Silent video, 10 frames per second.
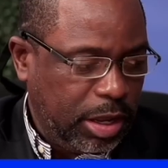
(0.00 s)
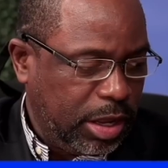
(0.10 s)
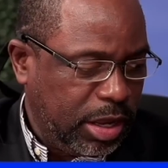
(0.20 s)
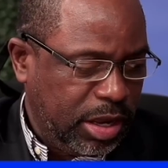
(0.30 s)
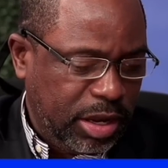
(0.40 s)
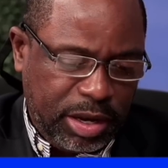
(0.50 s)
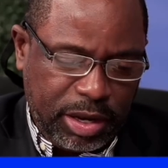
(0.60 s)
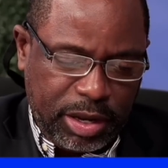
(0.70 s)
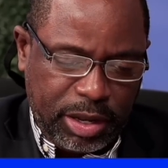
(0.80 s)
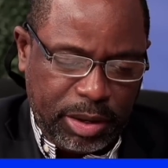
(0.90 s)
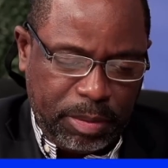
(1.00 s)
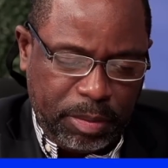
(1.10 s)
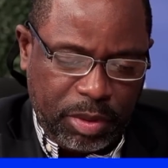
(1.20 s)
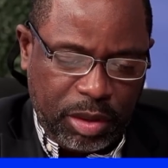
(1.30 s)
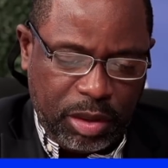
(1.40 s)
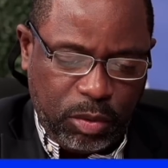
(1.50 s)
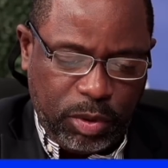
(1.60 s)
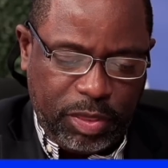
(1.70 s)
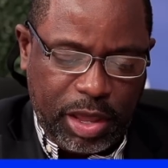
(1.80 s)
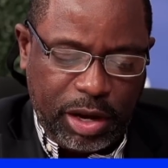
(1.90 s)
And
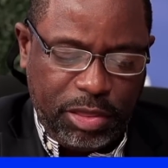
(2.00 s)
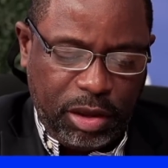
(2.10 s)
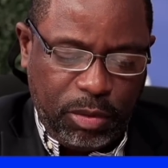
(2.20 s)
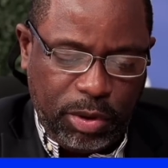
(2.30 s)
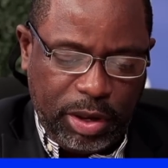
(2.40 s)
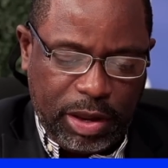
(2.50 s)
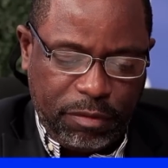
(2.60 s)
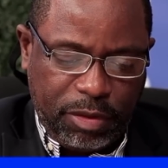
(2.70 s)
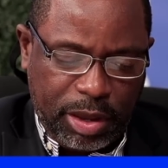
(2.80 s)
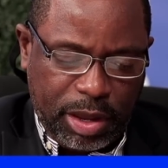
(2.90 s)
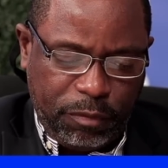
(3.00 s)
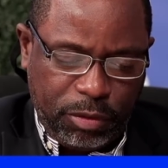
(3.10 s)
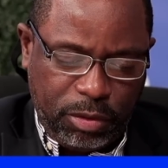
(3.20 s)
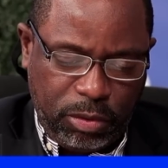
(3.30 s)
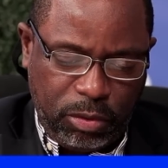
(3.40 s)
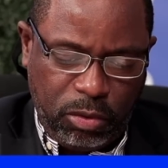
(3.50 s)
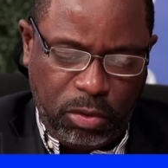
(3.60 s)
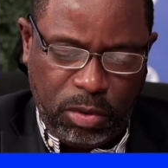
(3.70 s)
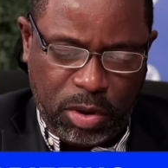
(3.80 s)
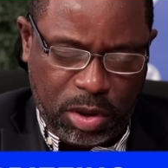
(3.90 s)
with that, I think we only have time for
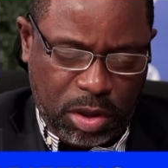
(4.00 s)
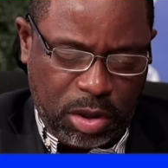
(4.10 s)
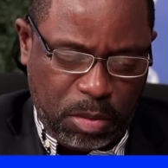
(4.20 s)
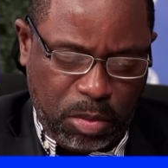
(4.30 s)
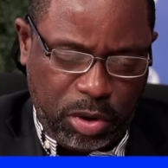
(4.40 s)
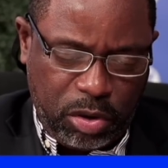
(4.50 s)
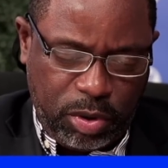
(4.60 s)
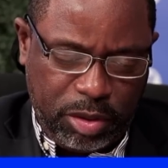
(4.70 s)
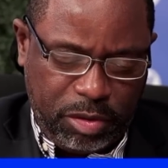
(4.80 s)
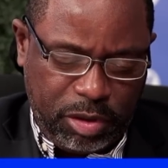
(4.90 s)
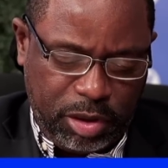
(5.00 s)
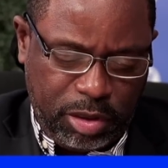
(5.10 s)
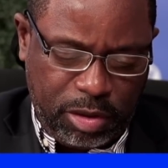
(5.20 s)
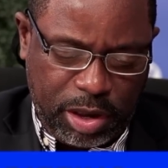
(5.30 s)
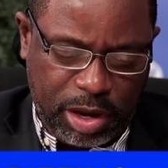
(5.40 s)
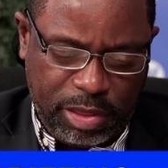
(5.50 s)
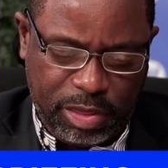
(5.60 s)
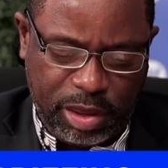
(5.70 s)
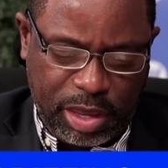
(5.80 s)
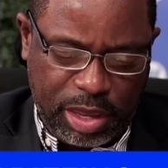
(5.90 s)
2 more questions. And I
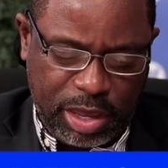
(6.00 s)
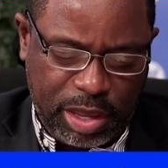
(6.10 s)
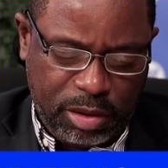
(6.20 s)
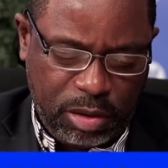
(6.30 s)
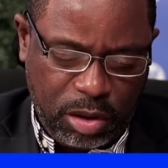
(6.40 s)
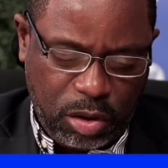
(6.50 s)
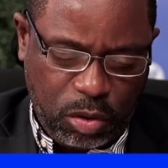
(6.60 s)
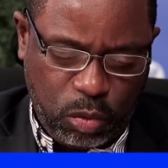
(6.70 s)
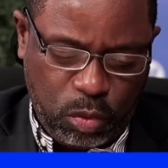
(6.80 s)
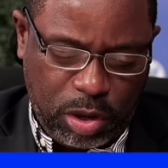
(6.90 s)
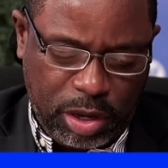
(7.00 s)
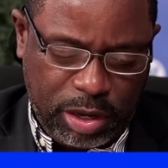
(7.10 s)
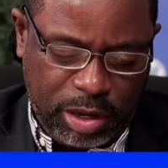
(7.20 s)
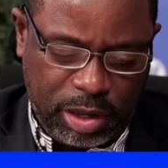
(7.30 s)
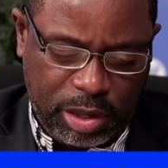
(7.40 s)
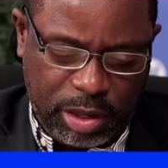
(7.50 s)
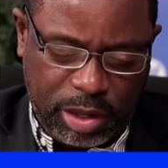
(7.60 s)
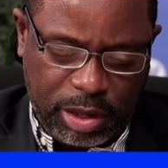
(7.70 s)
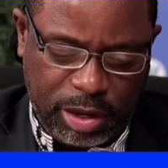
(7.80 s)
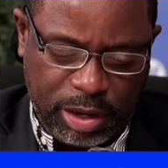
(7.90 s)
think I had one
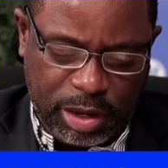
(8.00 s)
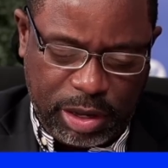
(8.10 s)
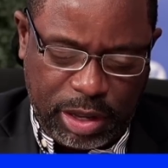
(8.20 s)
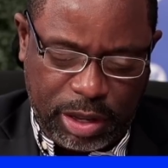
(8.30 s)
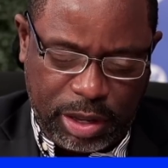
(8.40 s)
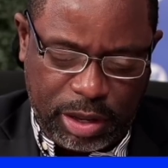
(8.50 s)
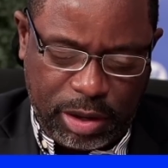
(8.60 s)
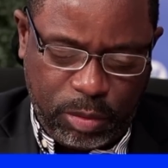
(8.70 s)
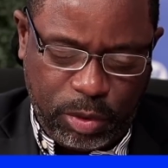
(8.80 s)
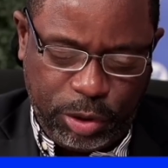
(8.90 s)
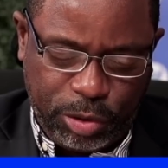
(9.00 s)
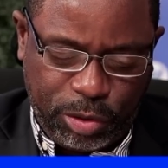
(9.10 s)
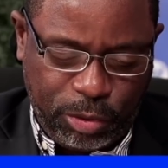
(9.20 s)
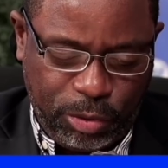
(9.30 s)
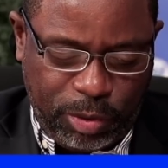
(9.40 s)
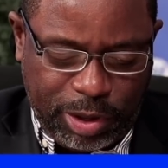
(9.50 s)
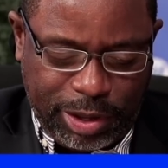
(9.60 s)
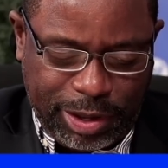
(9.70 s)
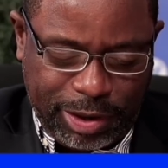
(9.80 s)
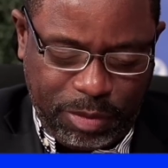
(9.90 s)
or
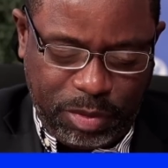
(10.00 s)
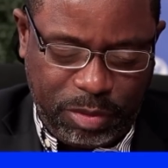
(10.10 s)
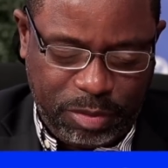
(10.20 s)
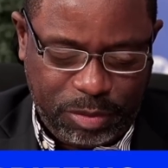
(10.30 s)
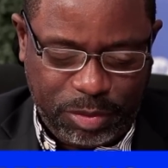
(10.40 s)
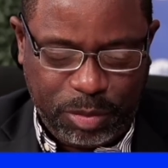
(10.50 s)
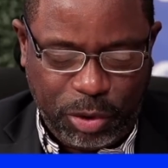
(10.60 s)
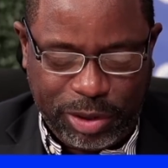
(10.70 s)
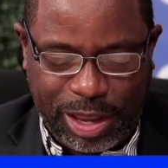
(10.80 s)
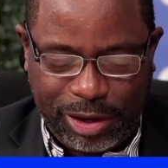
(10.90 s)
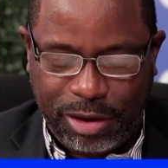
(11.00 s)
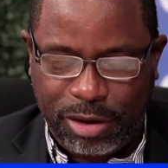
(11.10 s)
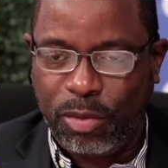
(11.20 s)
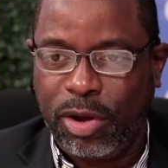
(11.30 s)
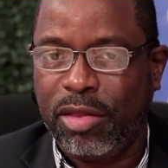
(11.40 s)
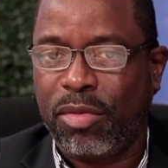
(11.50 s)
two more technical ones